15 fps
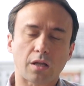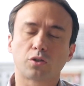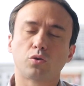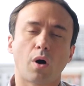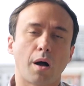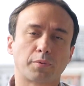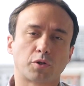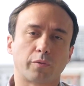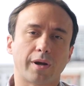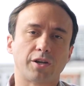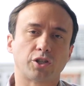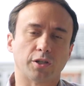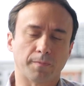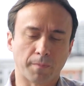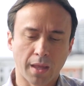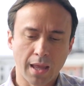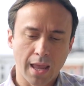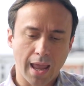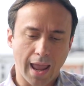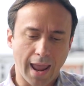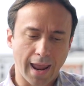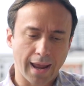obturation.
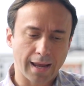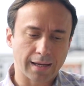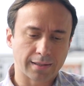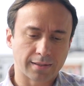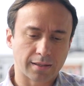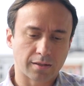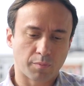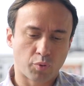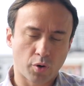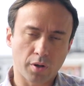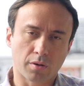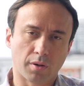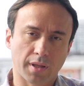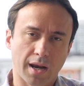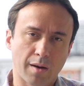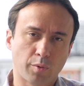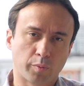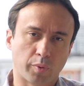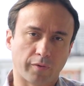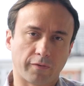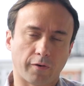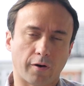And the protocol that I would
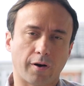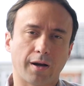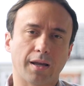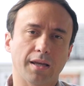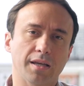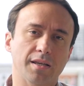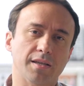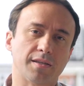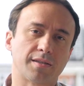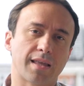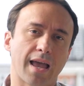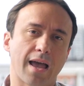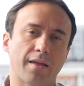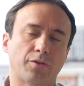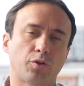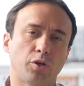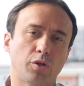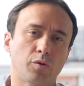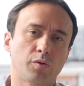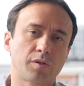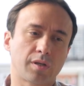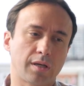prefer is that to
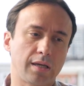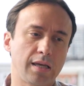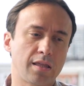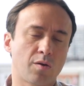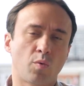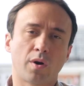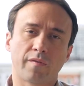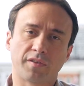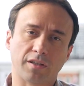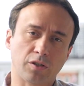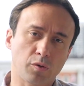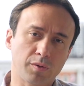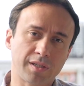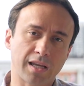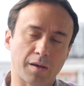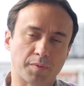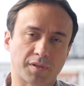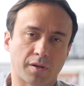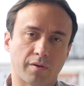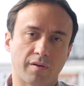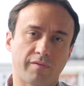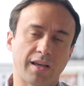use either one of the two tips
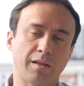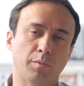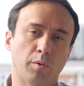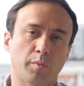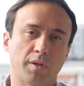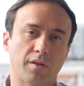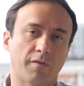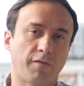that are available with the